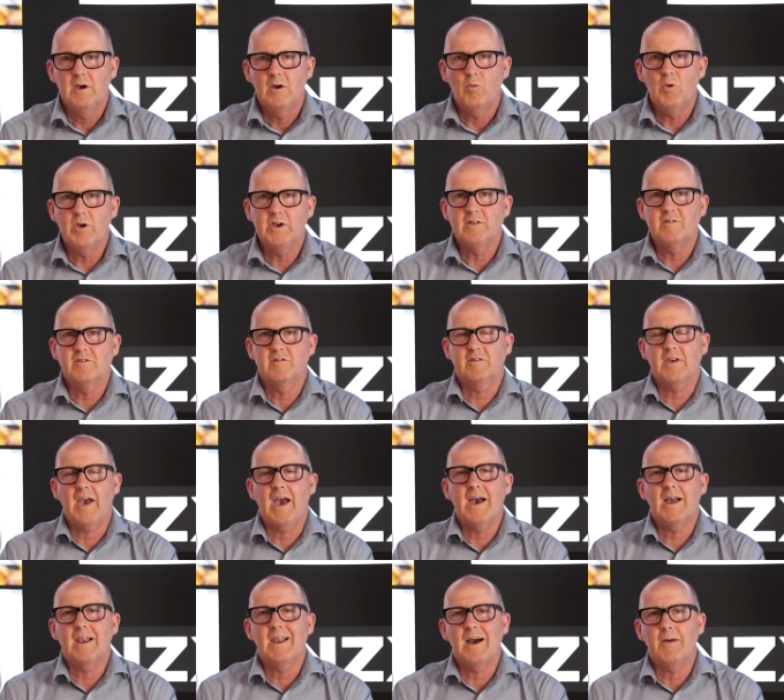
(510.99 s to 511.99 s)
we can
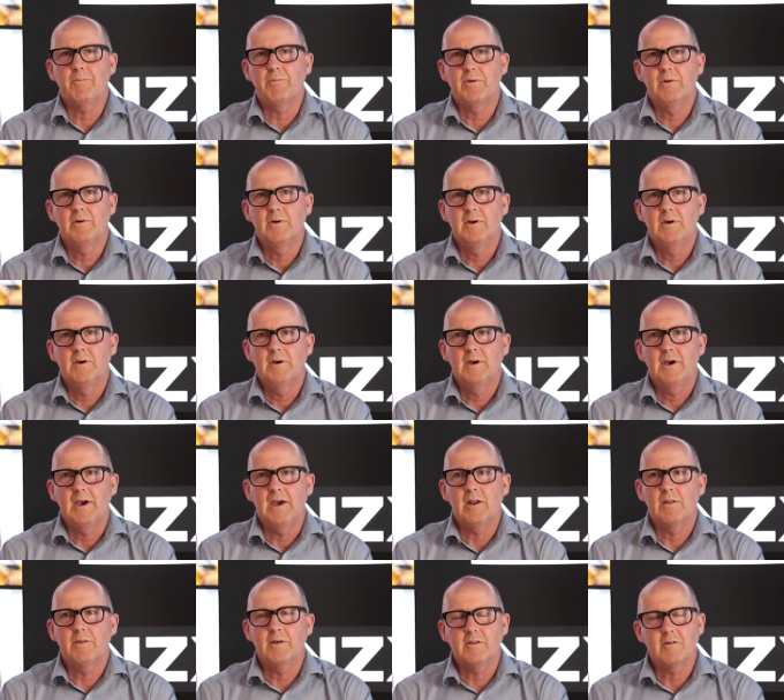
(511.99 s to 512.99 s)
scale up,
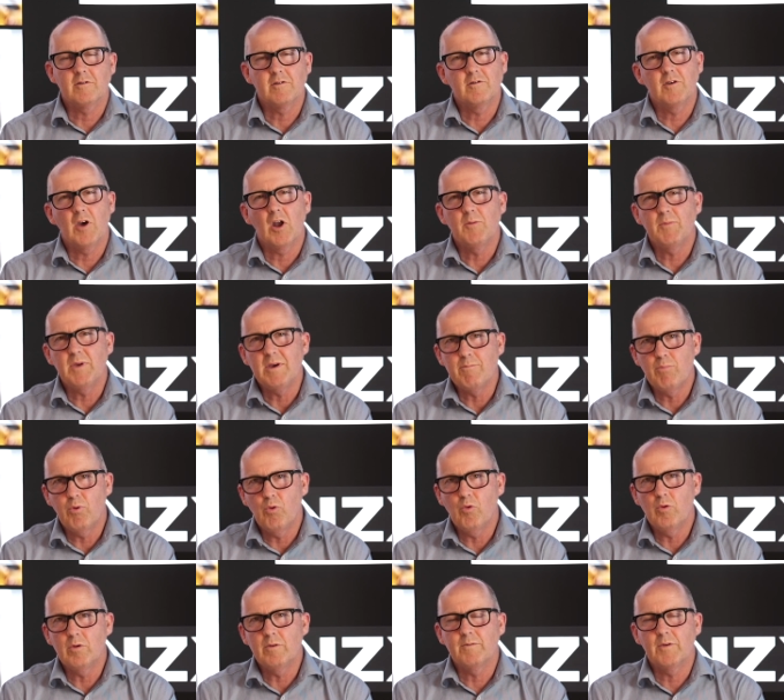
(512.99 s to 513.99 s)
and I think this is going to be
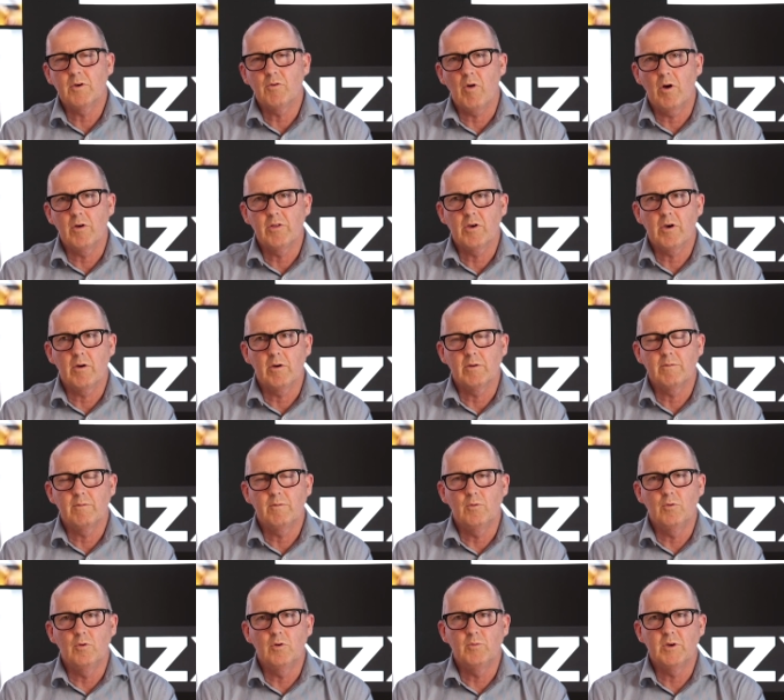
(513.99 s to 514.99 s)
important for growth going
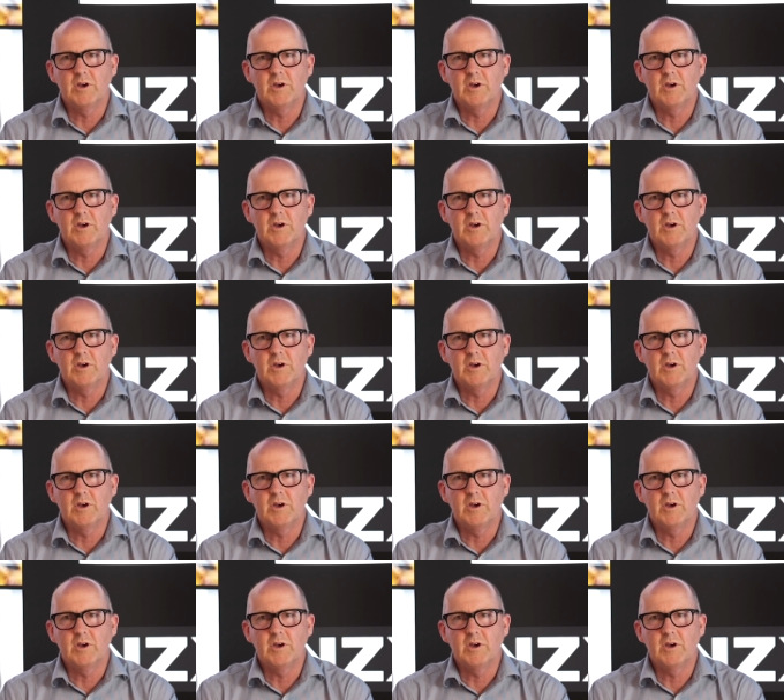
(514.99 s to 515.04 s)
forward.